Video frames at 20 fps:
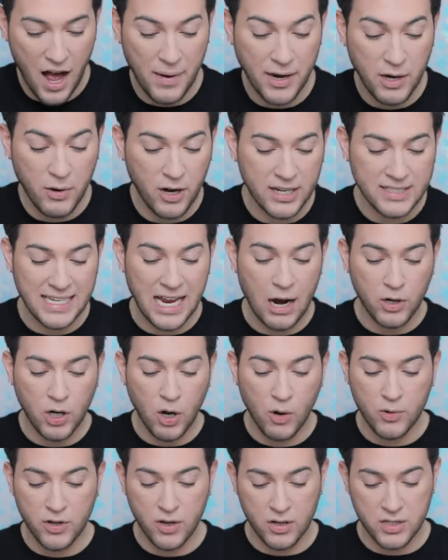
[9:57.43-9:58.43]
um, anyway, guys, now we're
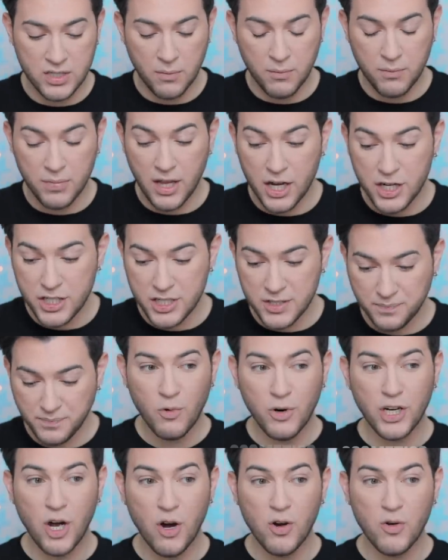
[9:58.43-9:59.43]
going with some blush.
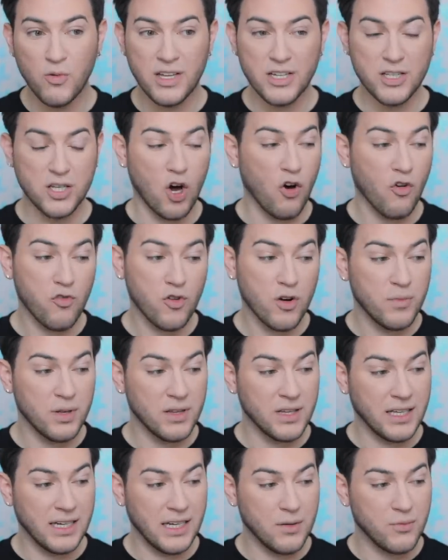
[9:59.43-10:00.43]
We're gonna go in with this Ofra
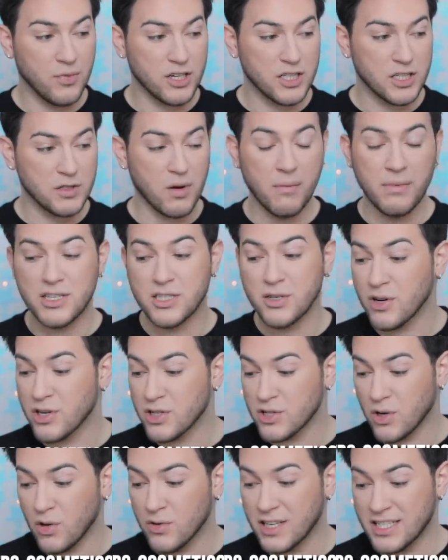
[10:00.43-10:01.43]
Bellini brush. It's probably two
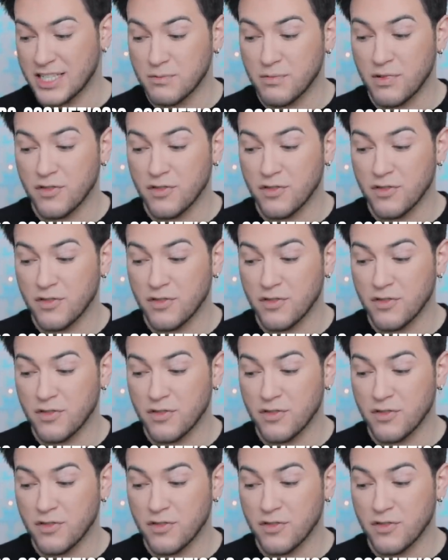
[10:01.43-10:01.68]
years old. This is